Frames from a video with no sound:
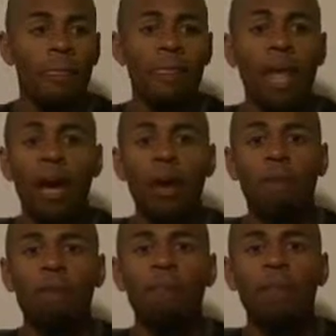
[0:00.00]

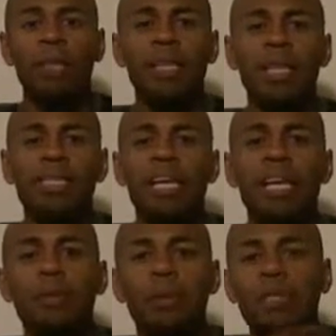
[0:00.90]
Now, let's take
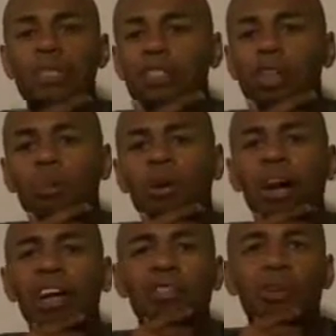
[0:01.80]
a processed
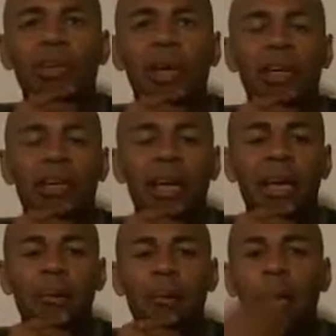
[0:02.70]
carbohydrate like
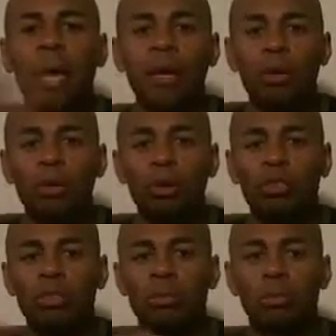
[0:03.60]
a bagel or
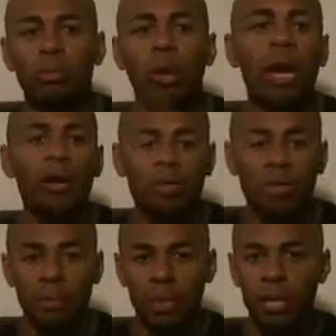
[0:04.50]
some bread or
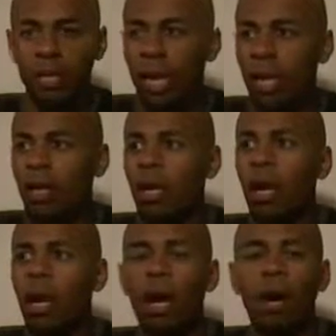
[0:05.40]
something like that.
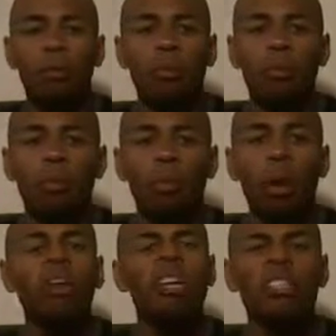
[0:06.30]

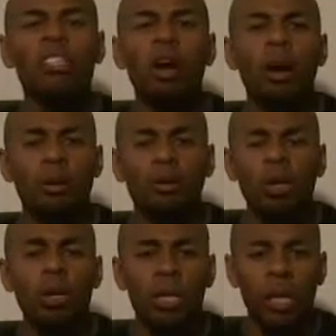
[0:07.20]
Where did it start?
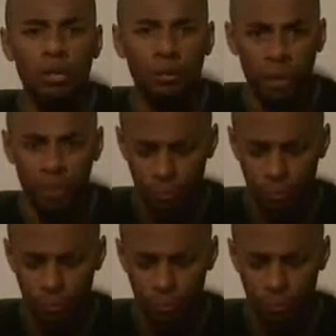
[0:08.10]
Where did it come from?